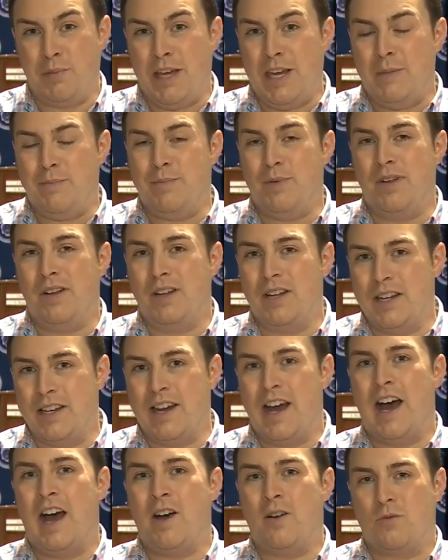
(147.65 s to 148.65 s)
People
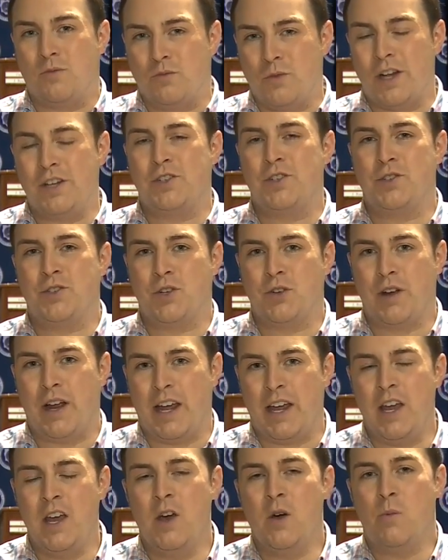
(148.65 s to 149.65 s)
not
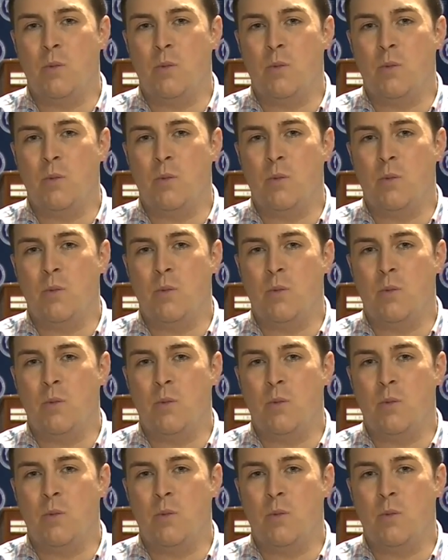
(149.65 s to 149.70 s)
registering.